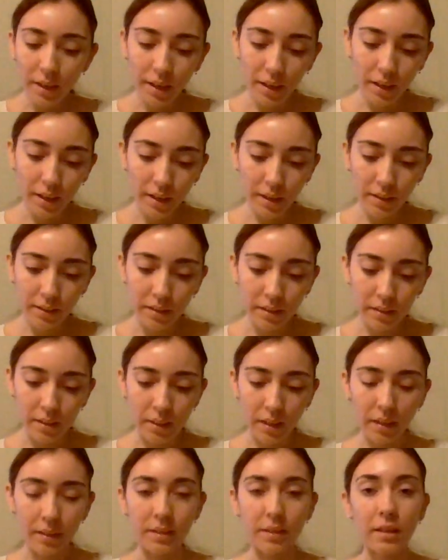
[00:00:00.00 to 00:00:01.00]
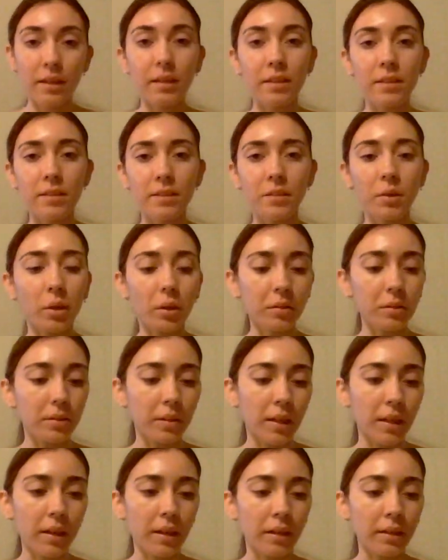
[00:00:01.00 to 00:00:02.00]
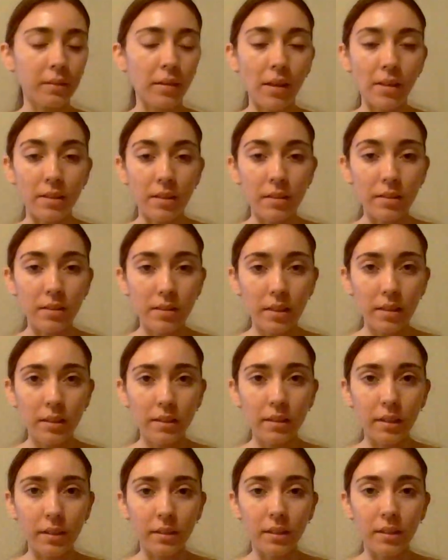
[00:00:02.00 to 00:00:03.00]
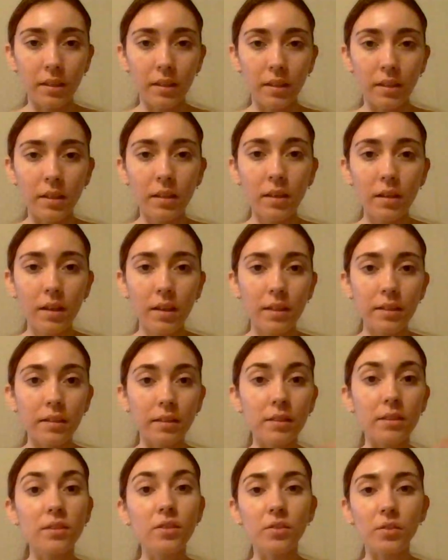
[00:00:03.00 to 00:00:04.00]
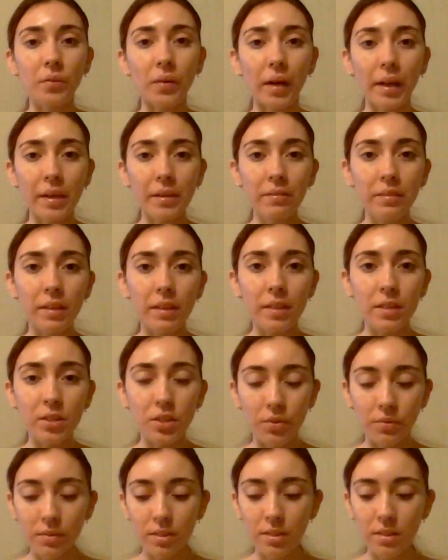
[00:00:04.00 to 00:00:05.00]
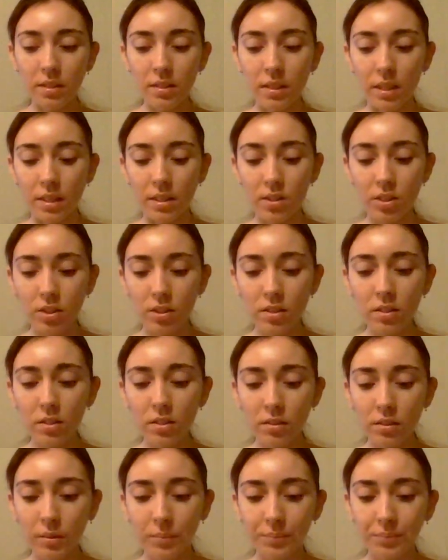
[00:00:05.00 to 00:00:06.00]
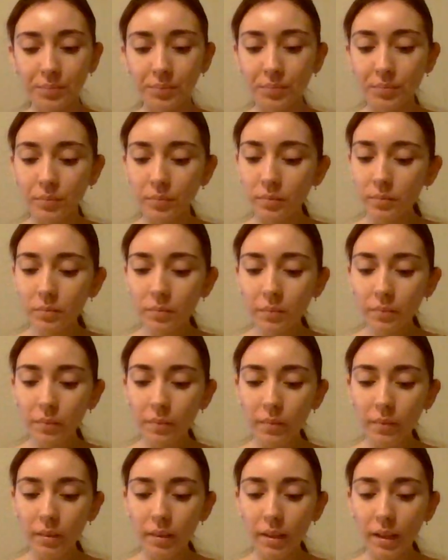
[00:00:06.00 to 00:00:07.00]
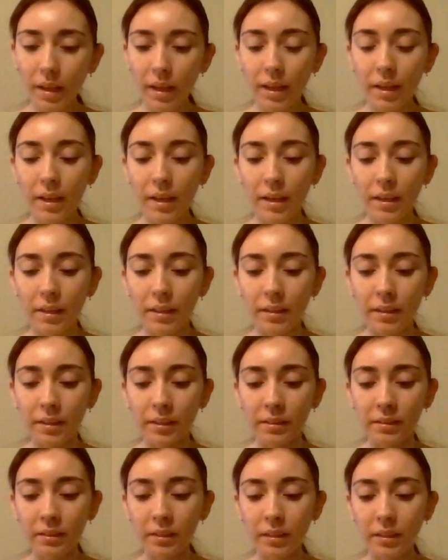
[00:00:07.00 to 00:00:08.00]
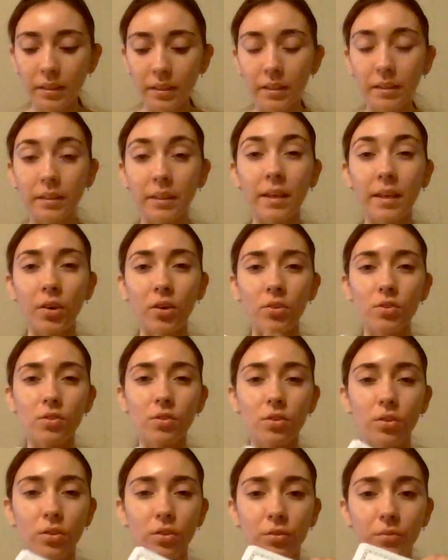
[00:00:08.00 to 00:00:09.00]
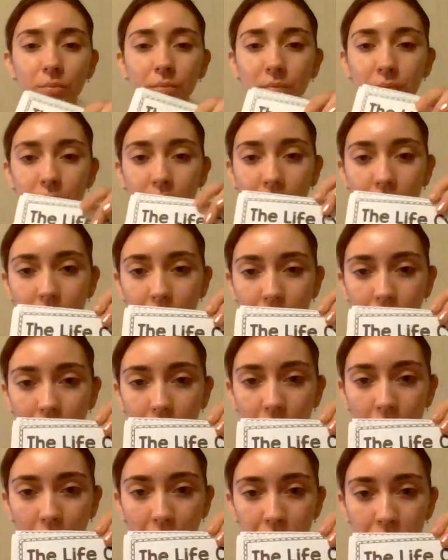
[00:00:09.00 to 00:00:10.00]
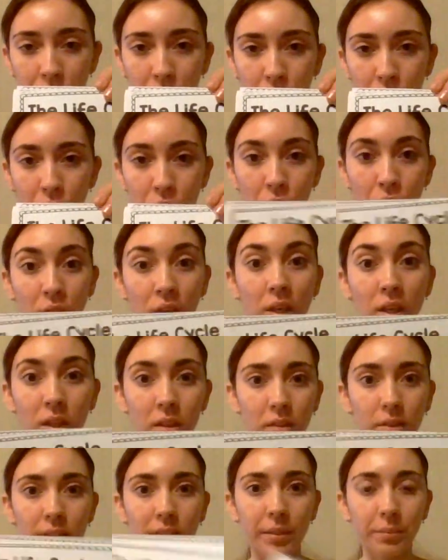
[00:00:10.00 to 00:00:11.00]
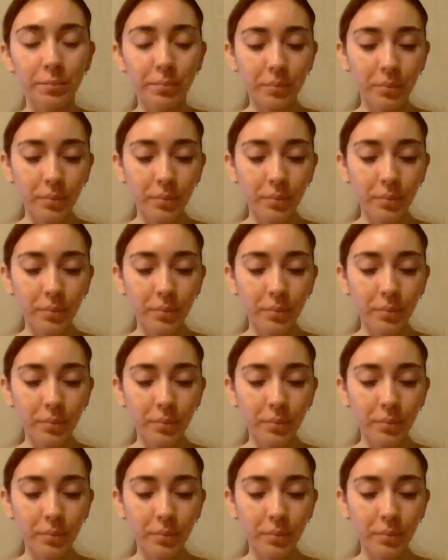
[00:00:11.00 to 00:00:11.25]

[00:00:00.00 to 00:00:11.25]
And the idea is that, as I said, that they describe each of the stages, and they also have to color it,